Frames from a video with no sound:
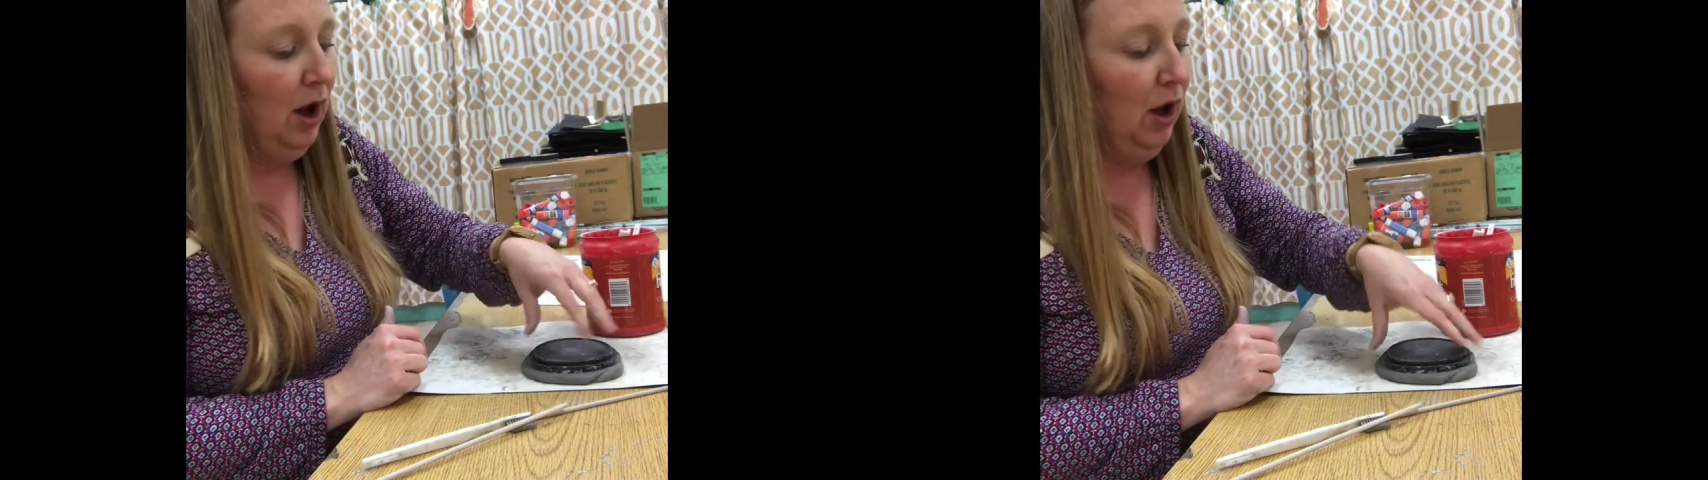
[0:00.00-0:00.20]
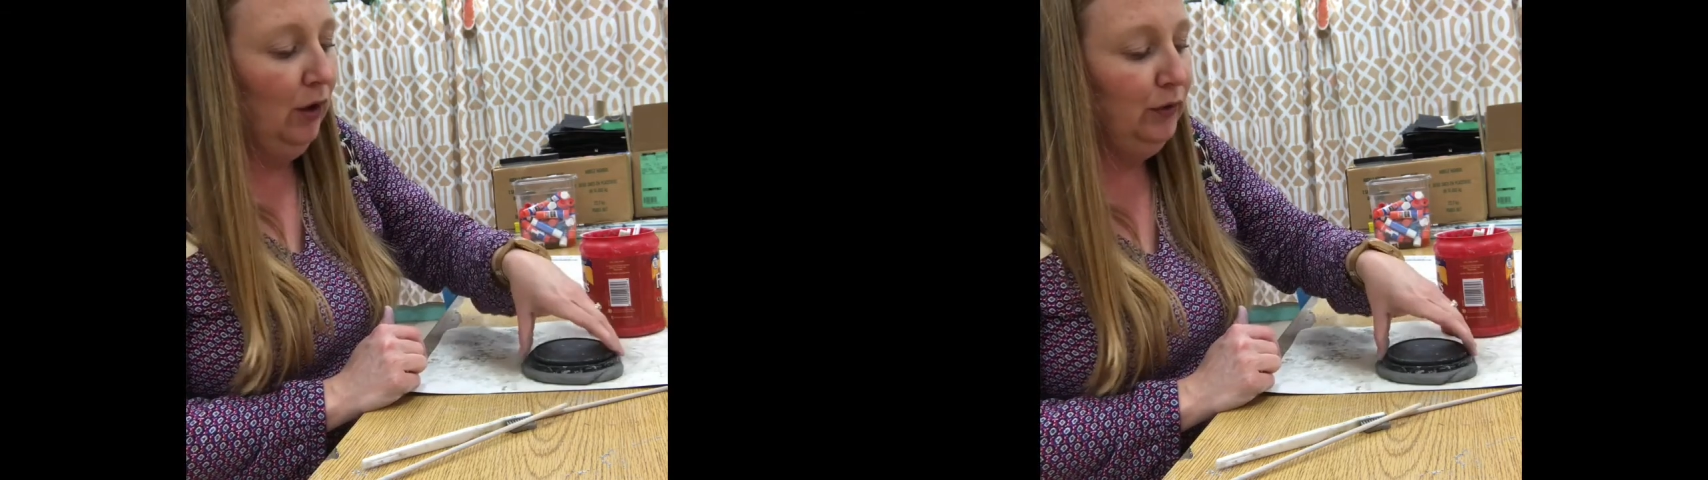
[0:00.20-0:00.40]

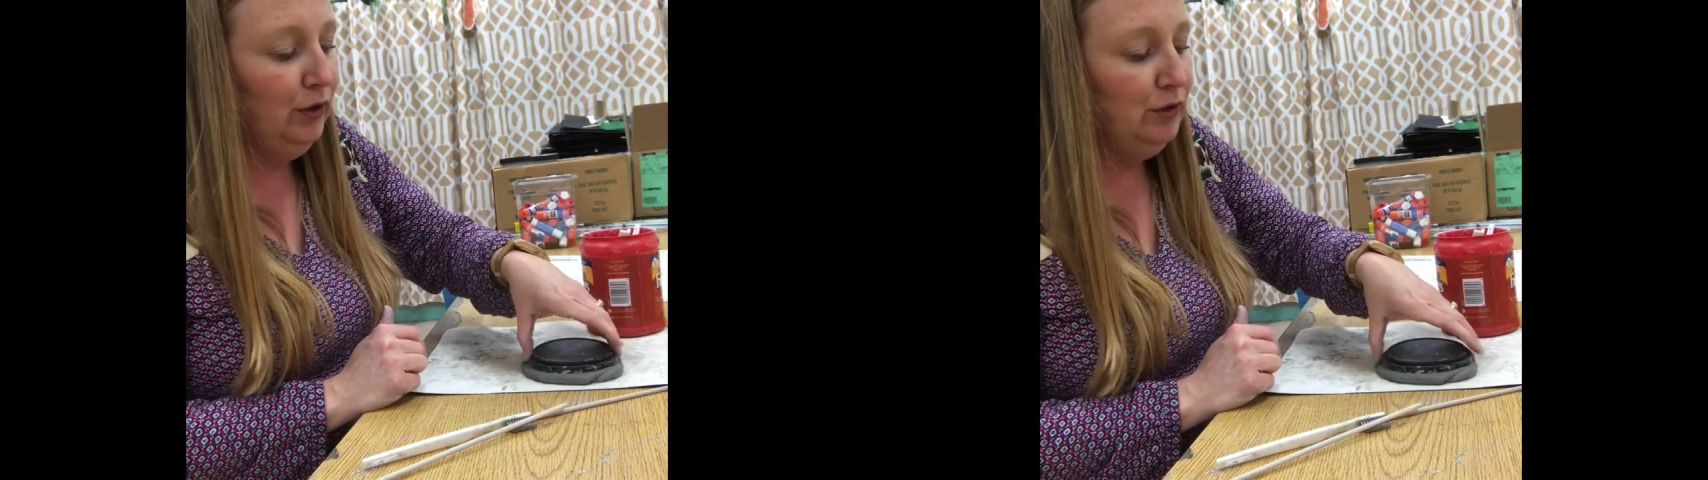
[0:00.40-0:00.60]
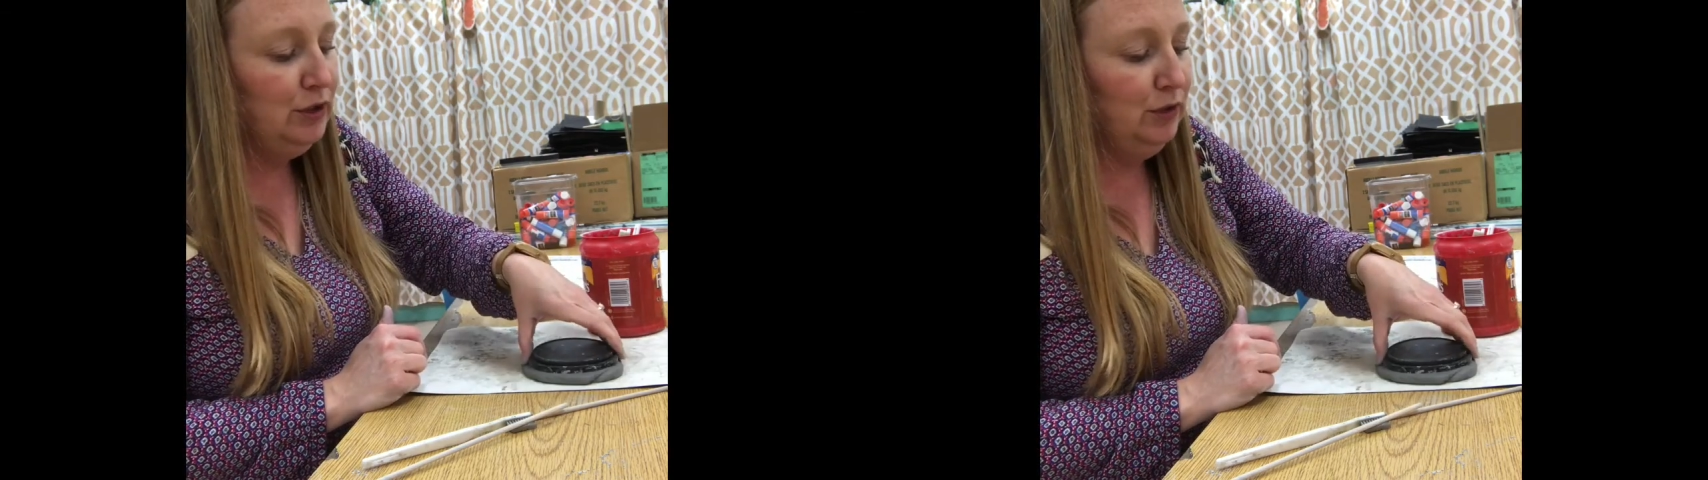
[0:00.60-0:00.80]
All
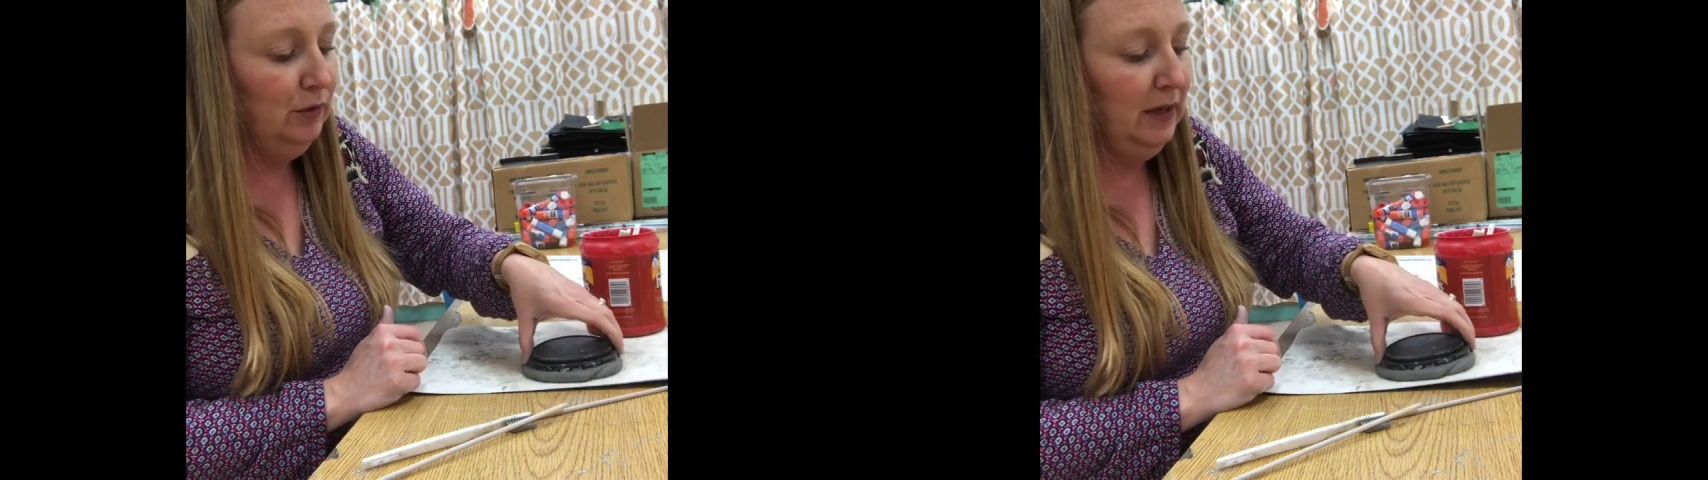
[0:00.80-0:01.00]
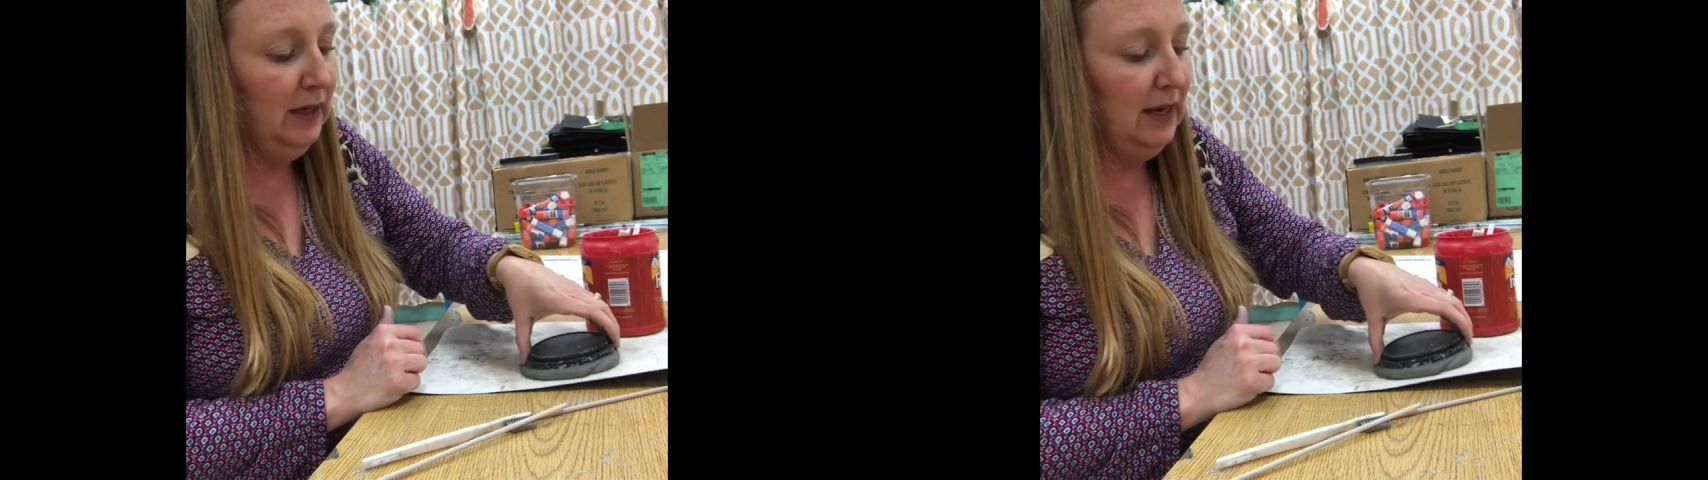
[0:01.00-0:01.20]
you're
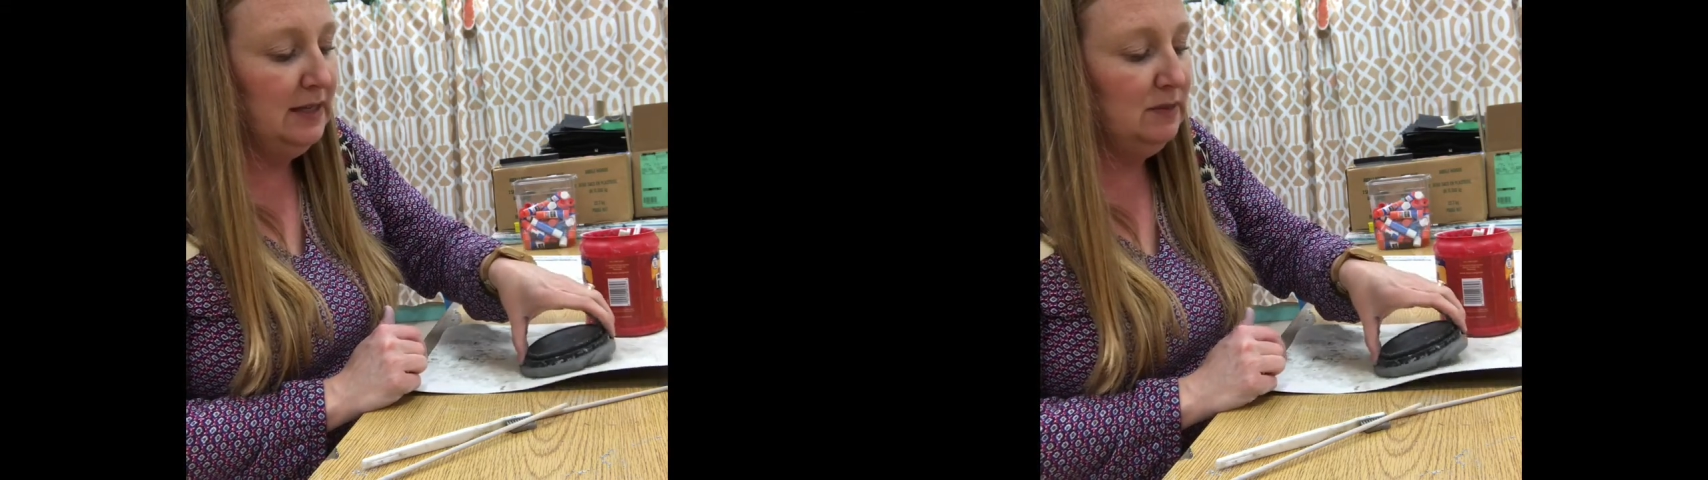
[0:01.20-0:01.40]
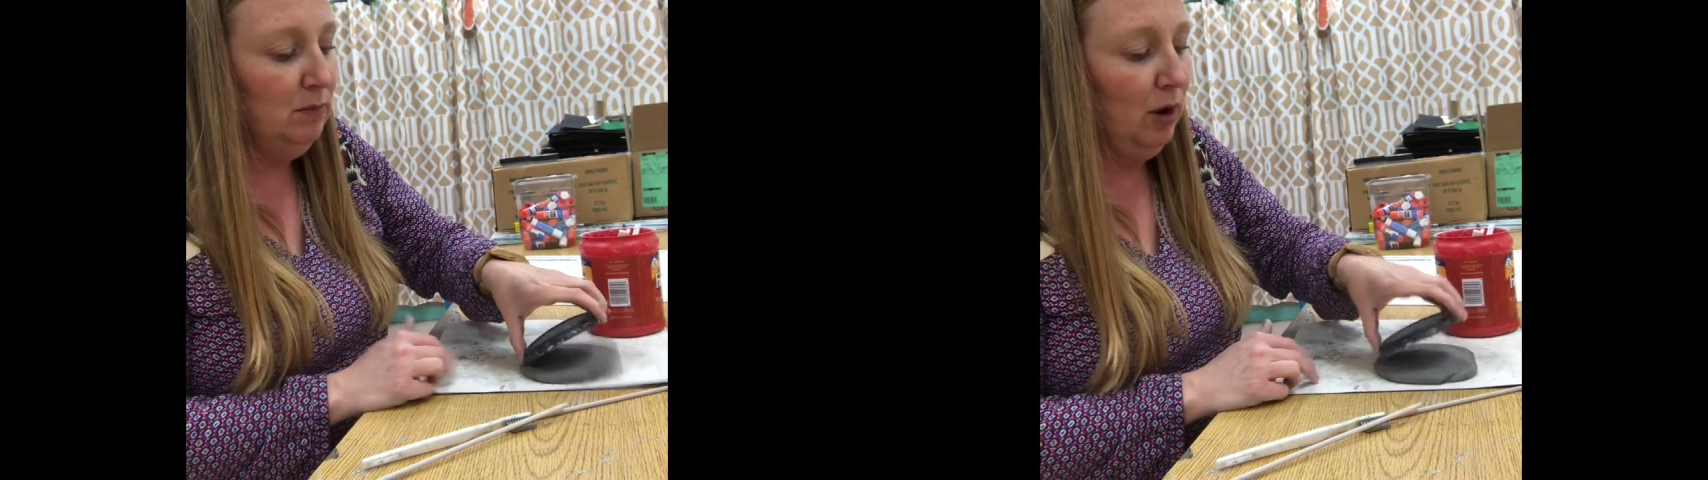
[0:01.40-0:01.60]
doing
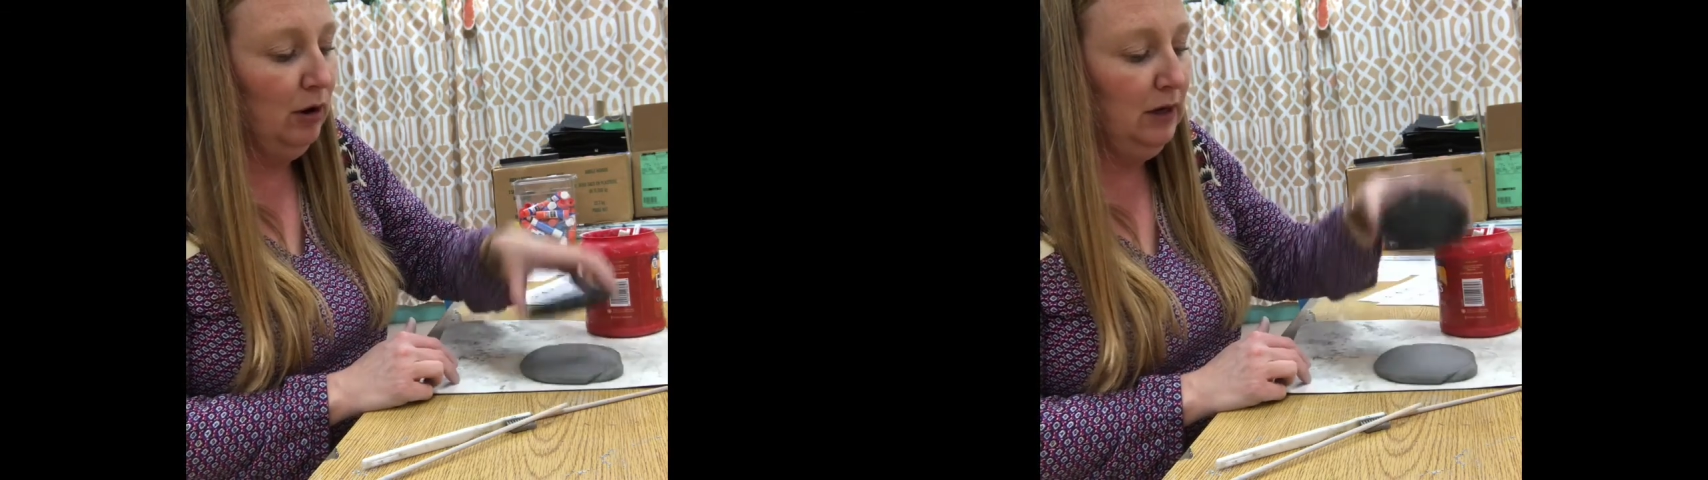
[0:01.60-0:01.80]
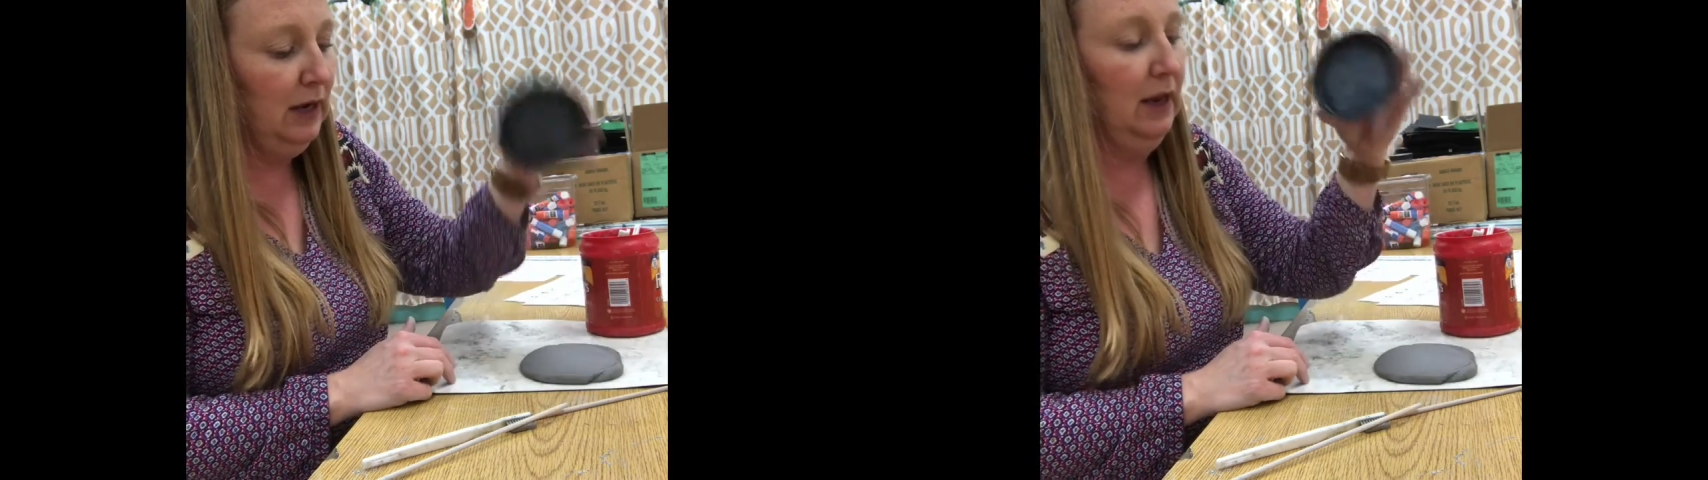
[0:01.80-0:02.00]
is
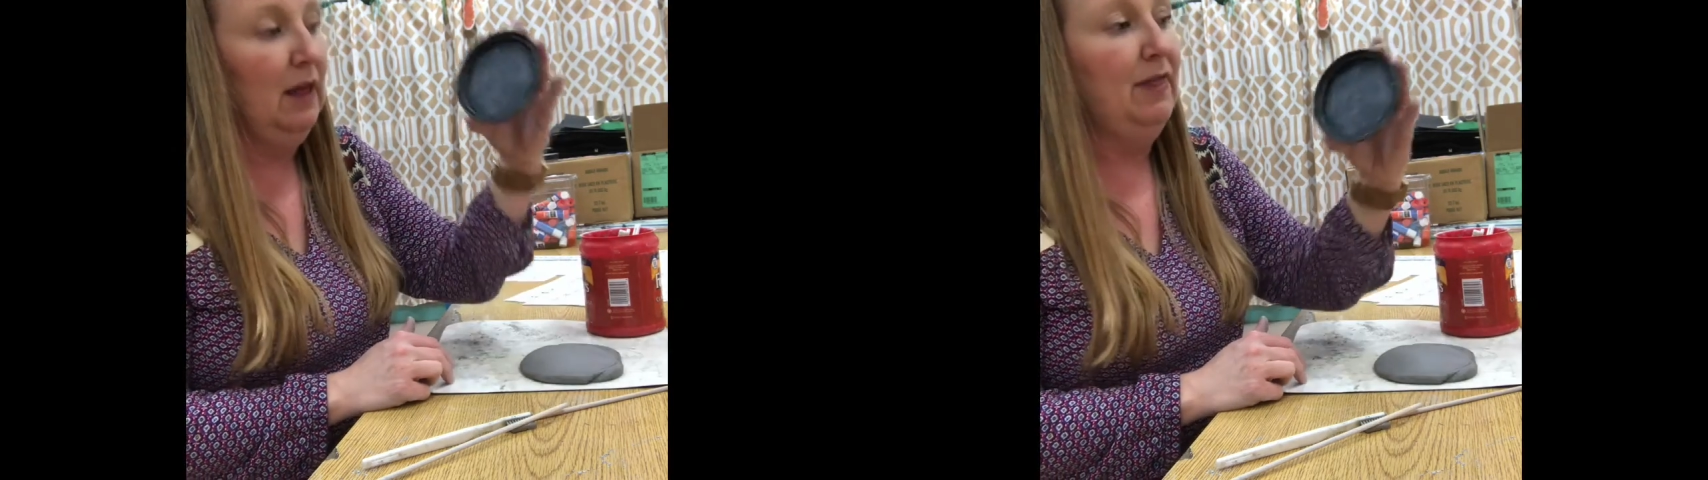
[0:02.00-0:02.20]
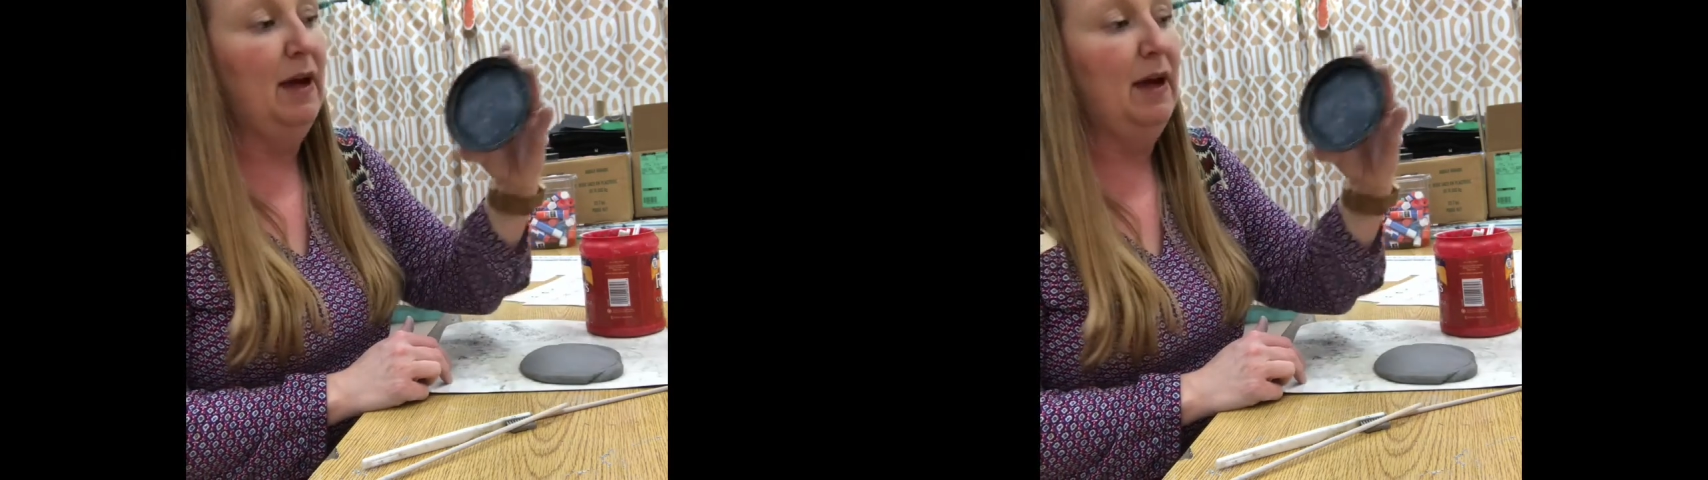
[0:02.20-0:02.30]
marking